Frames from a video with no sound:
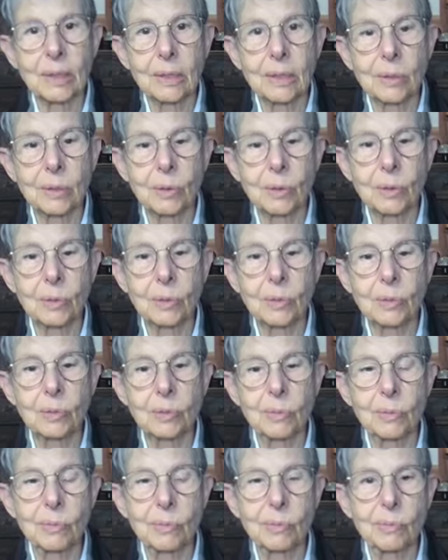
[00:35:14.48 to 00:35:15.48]

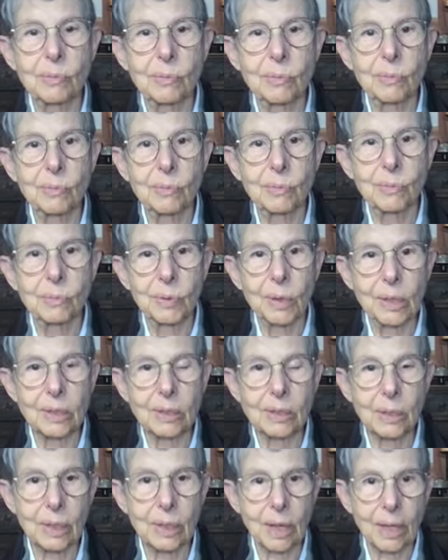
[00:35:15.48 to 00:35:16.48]
who
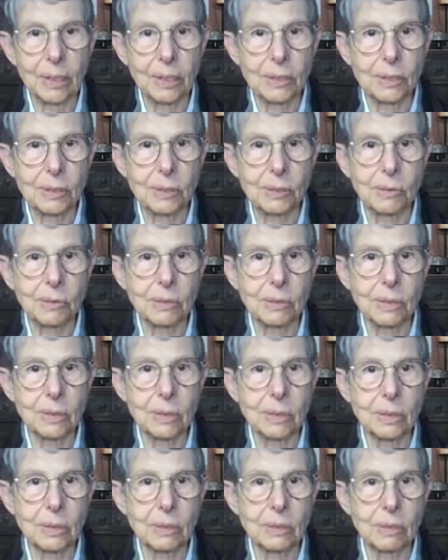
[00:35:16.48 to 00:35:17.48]
was a college
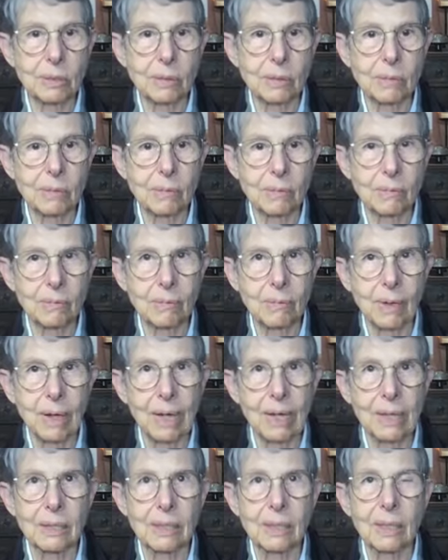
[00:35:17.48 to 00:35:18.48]
student,
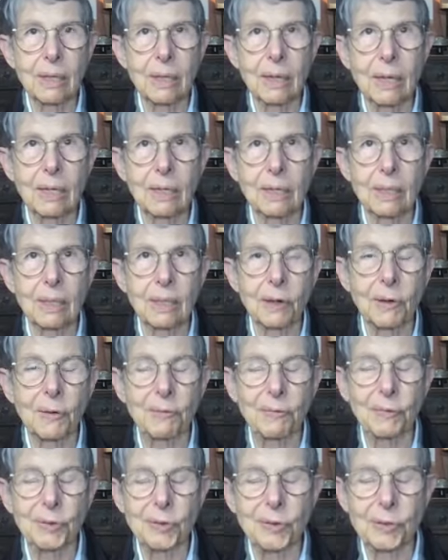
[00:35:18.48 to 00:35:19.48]
right? Her
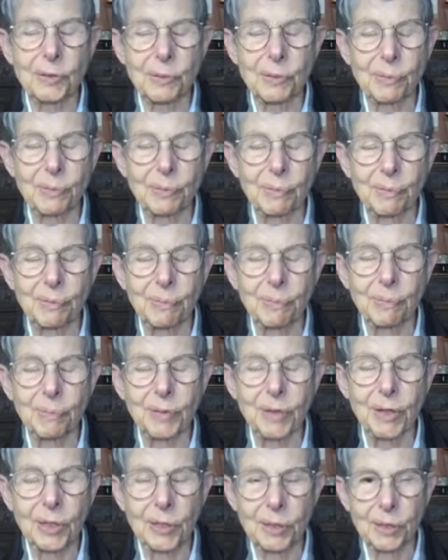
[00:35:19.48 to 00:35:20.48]
first
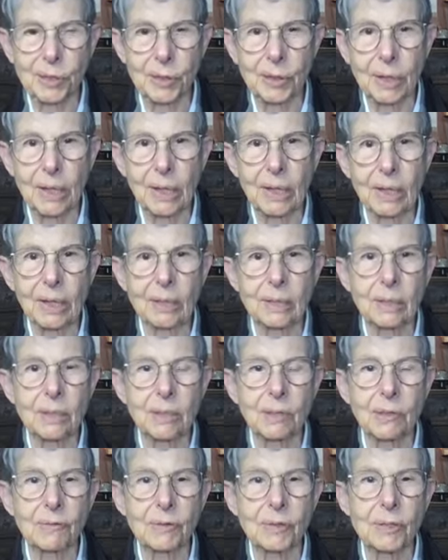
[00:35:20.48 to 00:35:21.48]
year at
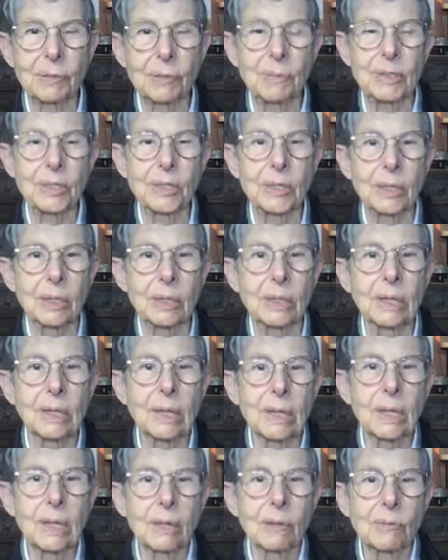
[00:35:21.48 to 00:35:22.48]
University of Michigan
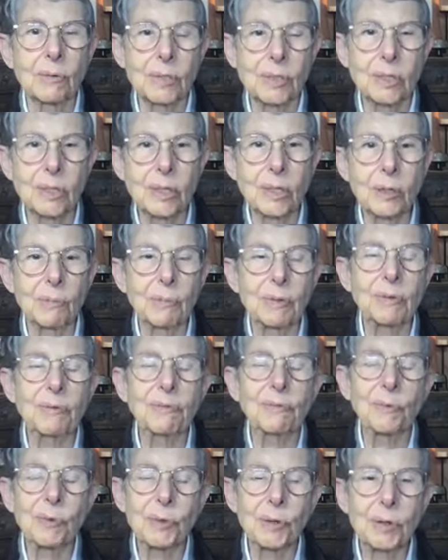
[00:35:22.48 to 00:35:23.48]
was the year
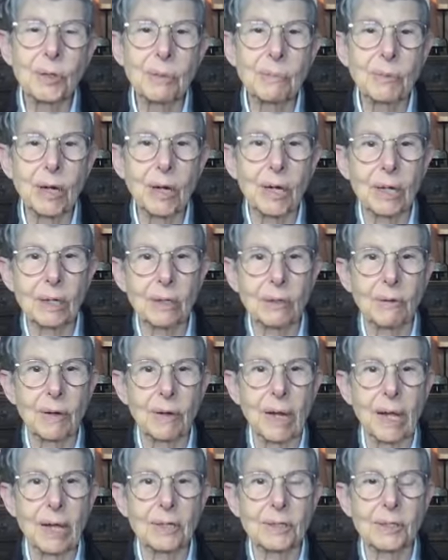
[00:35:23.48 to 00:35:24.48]
before the market
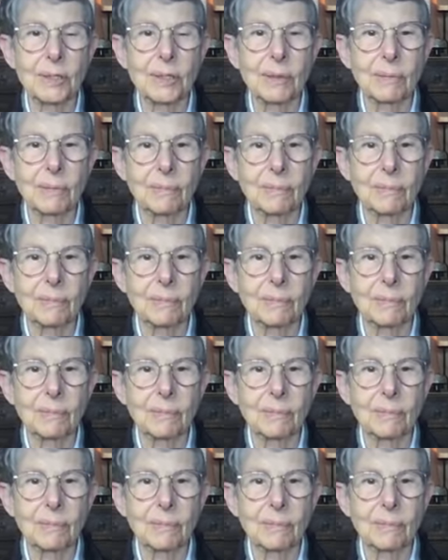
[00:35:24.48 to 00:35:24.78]
crashed.